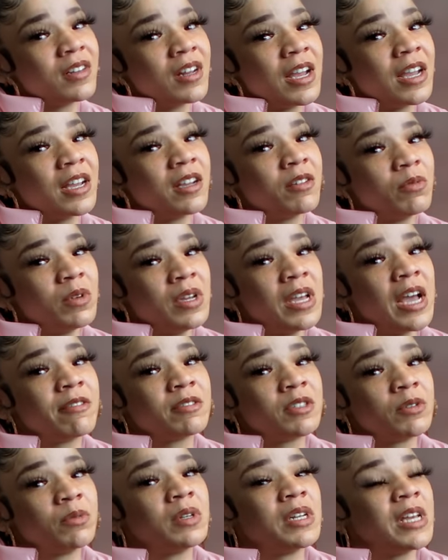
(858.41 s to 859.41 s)
Like we
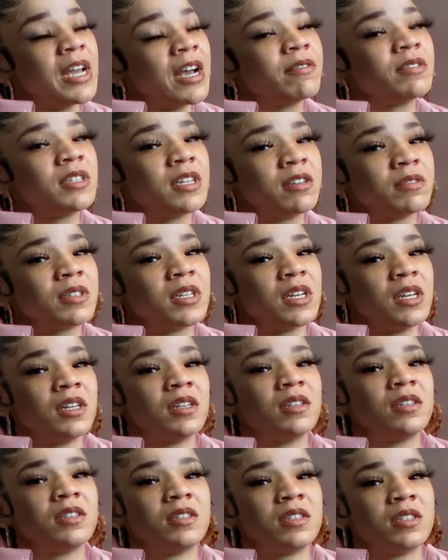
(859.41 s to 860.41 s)
have to really have tough
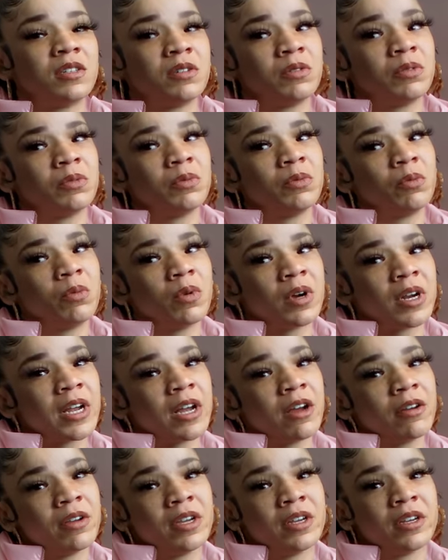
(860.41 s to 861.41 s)
skin to work
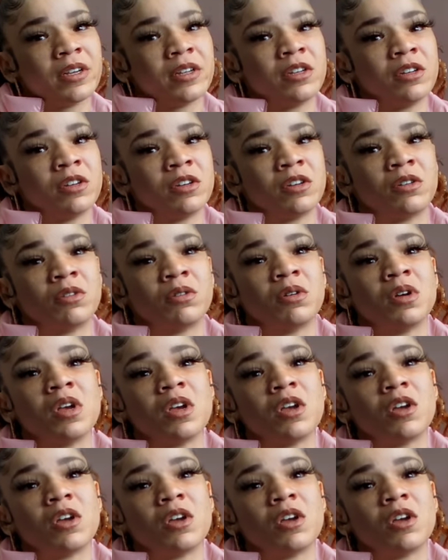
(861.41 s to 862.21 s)
out here, you know.